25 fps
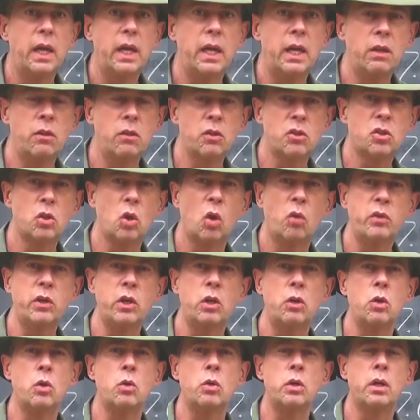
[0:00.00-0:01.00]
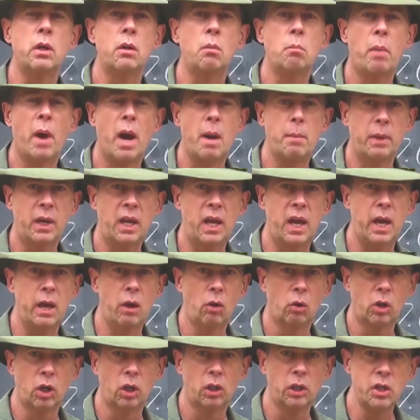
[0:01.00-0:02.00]
in the Soviet Union by
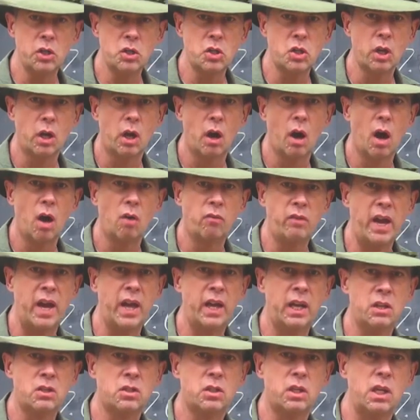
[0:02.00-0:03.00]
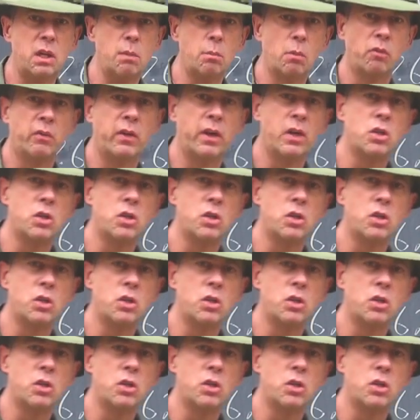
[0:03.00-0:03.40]
Mikhail Kalashnikov and his team of